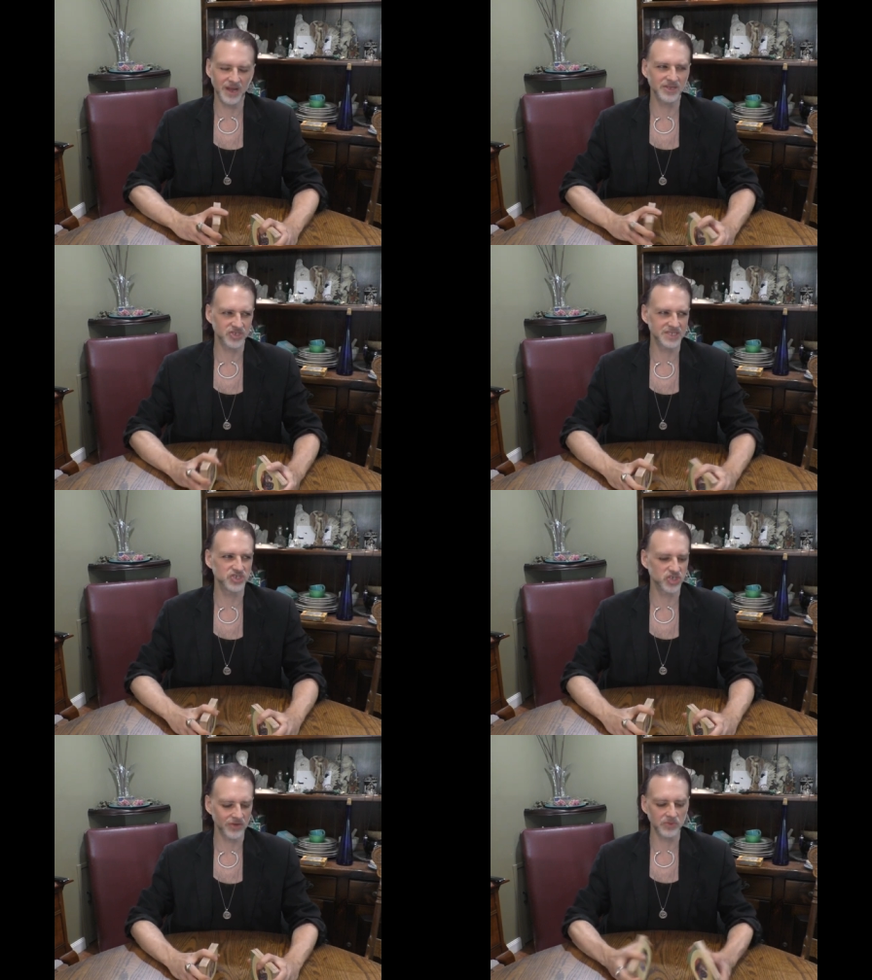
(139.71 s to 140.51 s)
not just
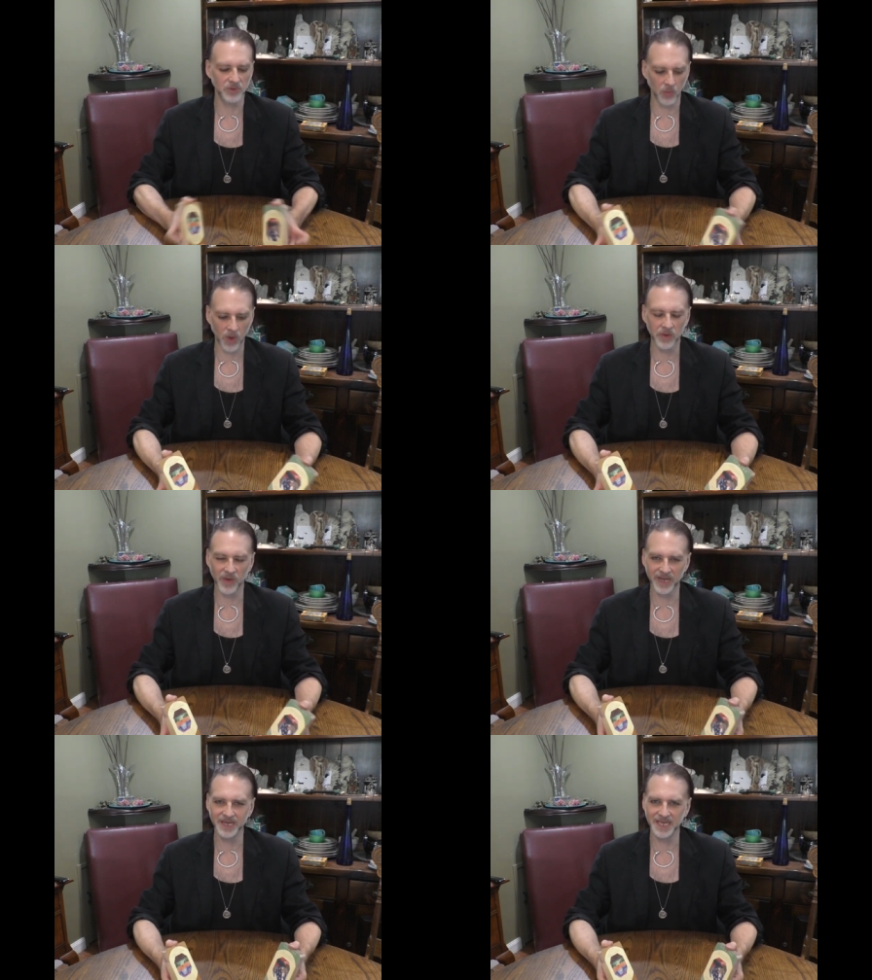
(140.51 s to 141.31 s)
in general, but what do
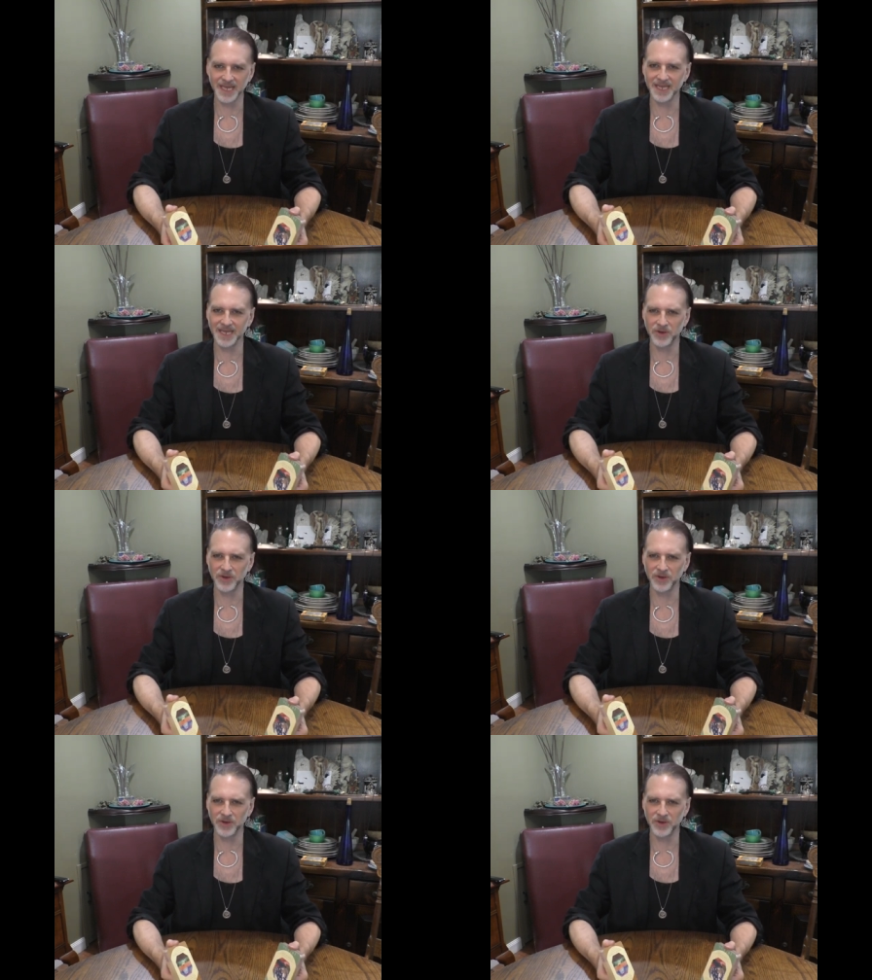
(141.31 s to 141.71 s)
I need